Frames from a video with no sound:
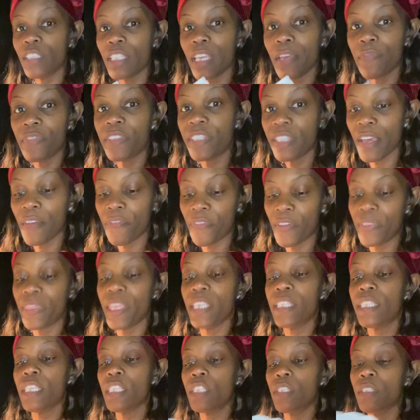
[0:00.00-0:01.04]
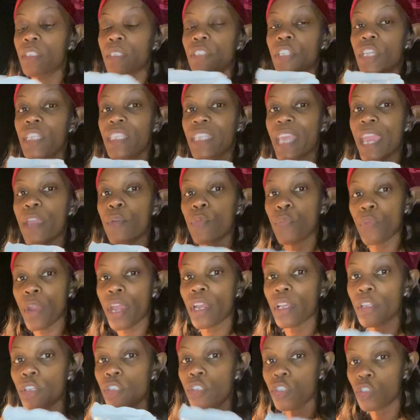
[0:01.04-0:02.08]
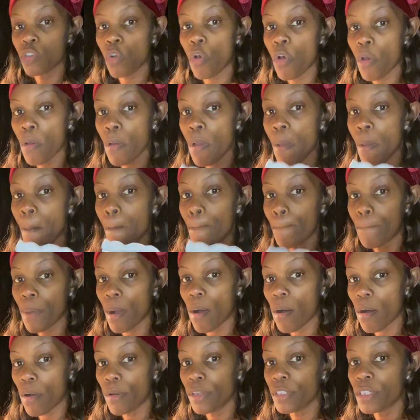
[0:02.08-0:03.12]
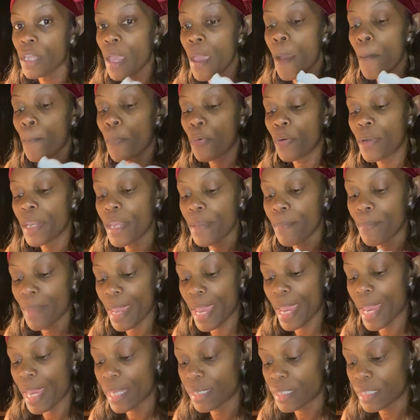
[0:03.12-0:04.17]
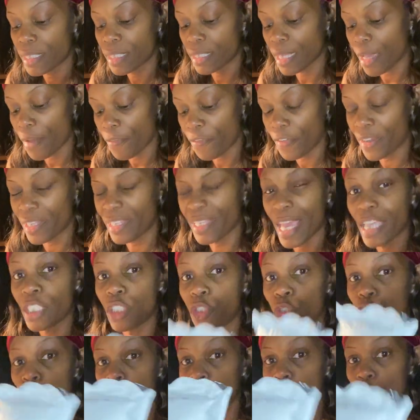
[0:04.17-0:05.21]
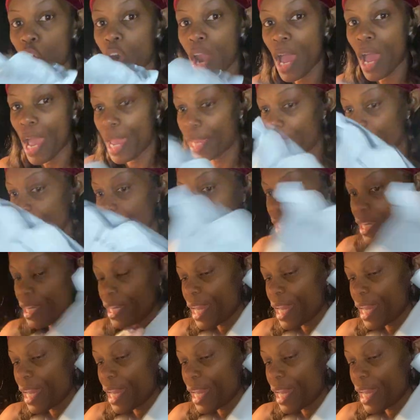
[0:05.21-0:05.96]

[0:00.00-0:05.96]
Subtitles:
of stuffing. This is just a regular store-bought, pre-made stuffing that's dry. Can you hear